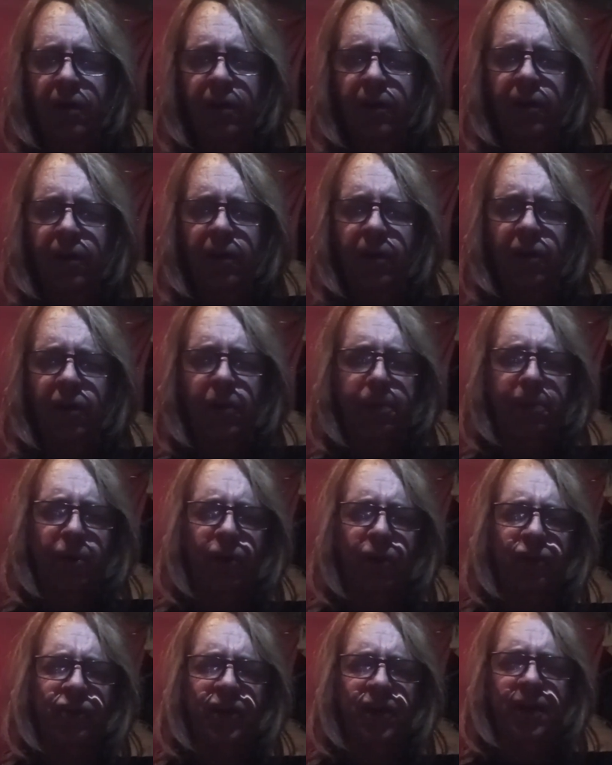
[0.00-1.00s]
the
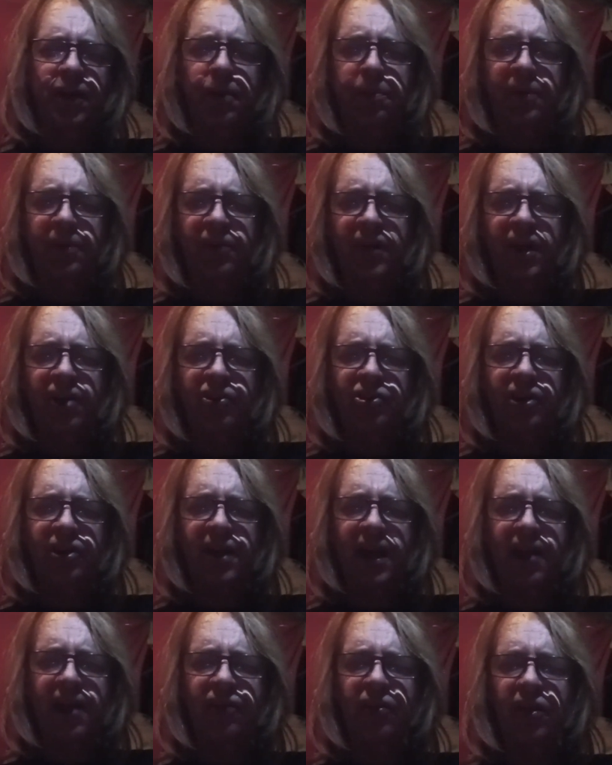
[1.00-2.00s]
person in possession
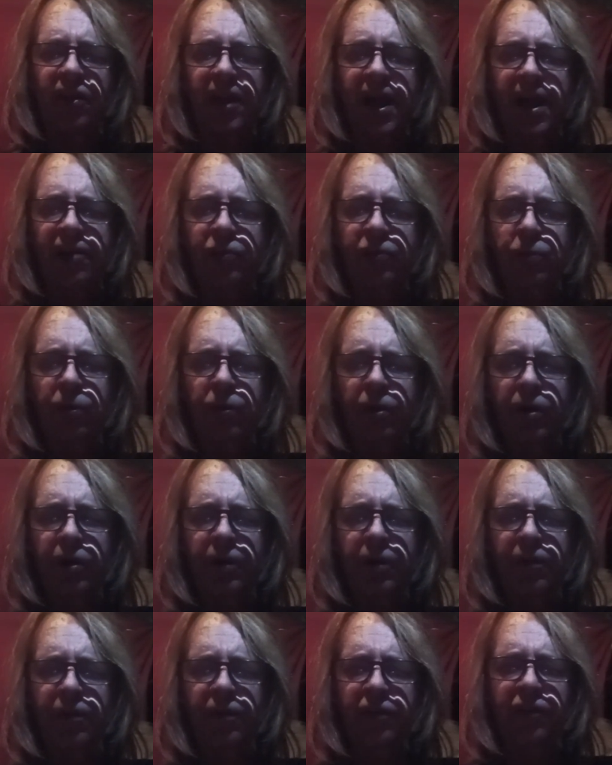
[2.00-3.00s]
has the last word on
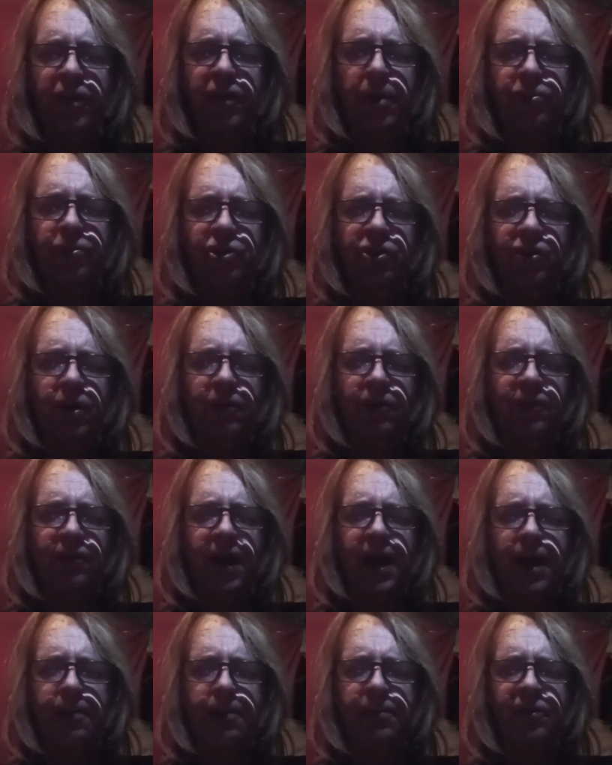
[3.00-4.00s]
the subject of
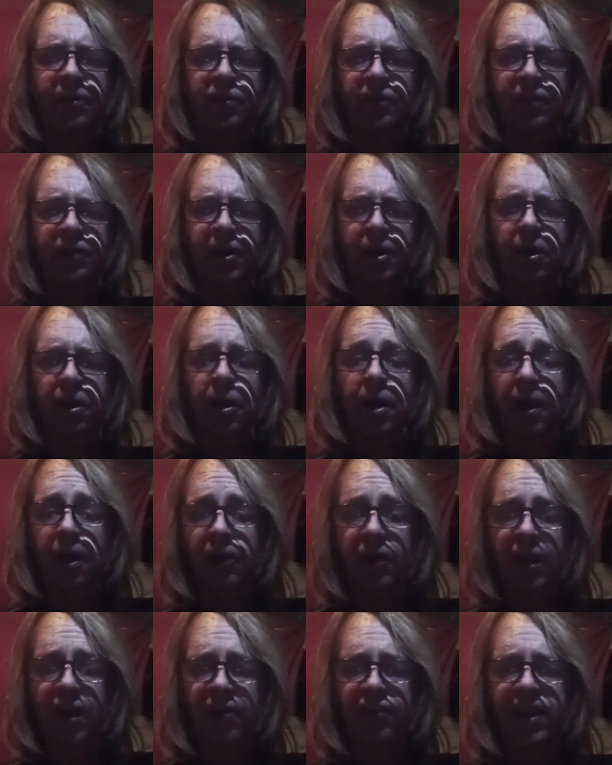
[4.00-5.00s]
atmosphere
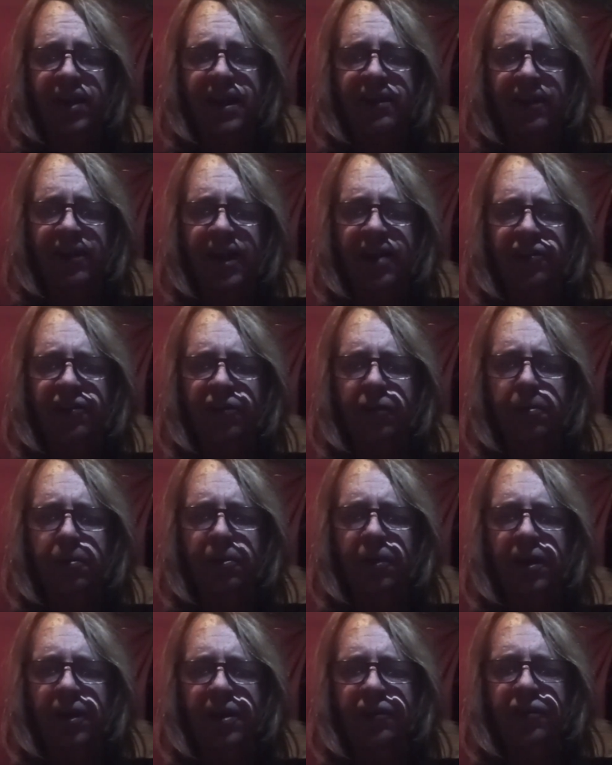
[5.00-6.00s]
unless he lets the
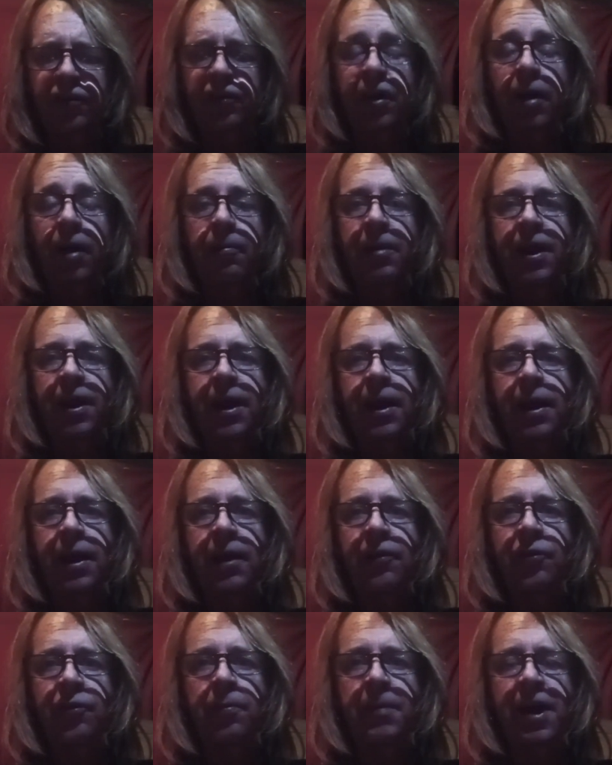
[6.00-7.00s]
place dominate his
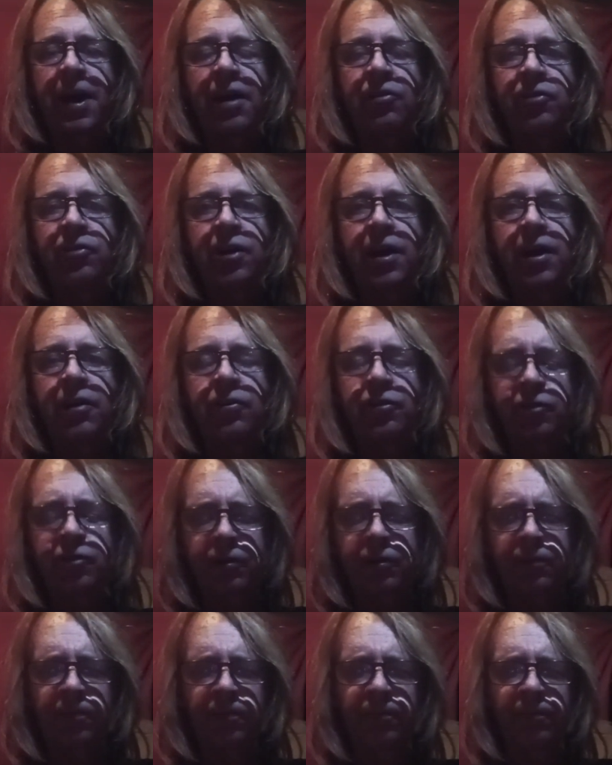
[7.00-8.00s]
imagination.
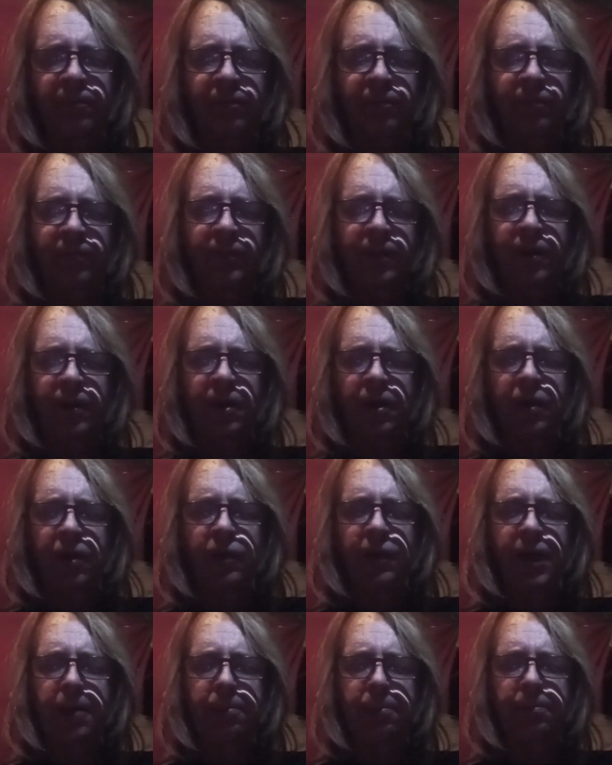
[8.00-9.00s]
You
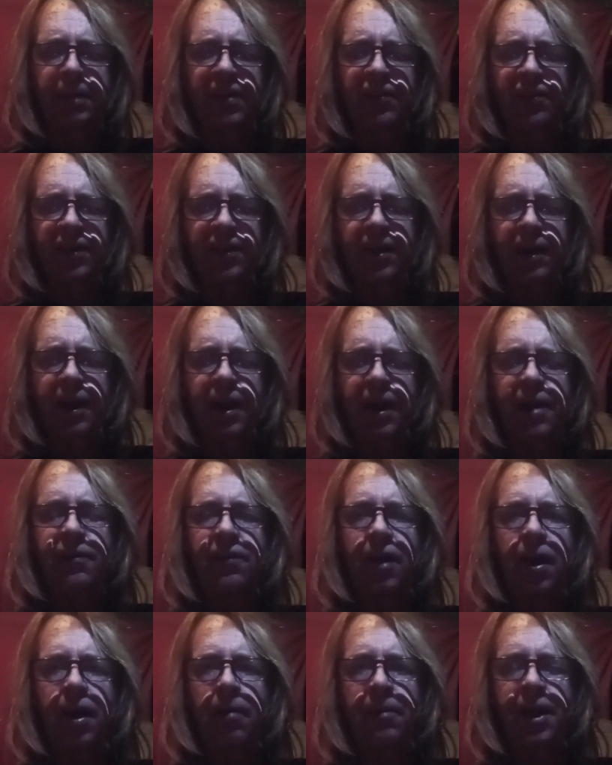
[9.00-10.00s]
get busy and
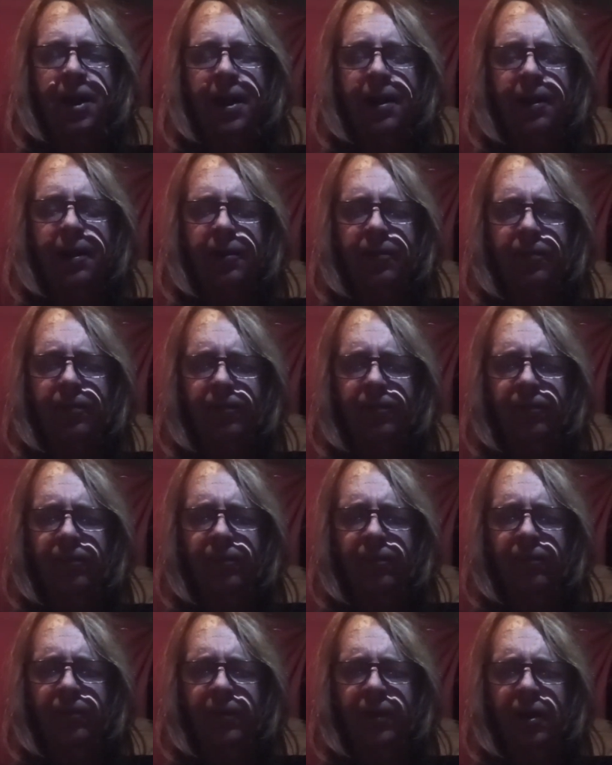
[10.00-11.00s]
dominate it.
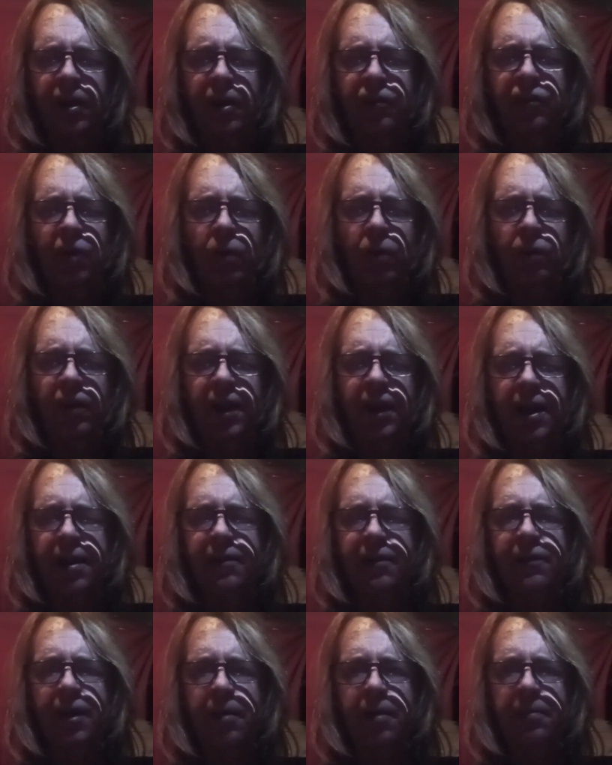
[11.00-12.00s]
Don't let it
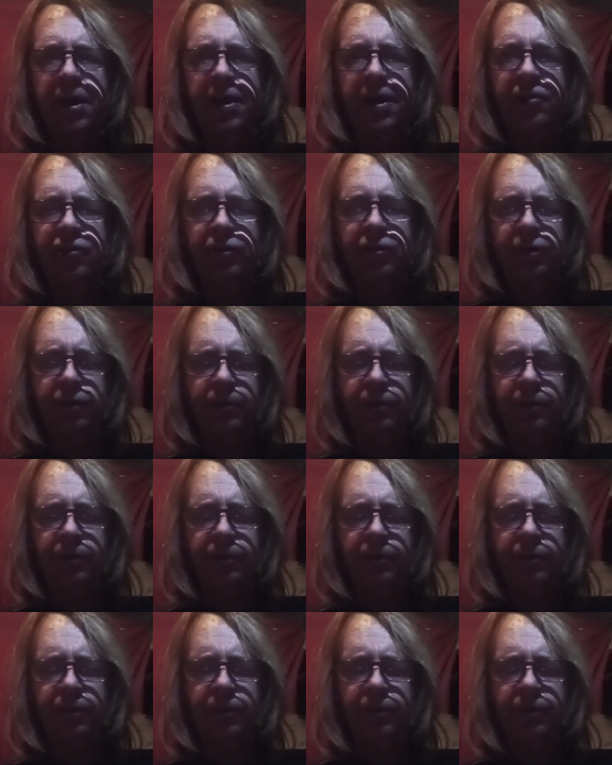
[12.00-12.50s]
dominate you.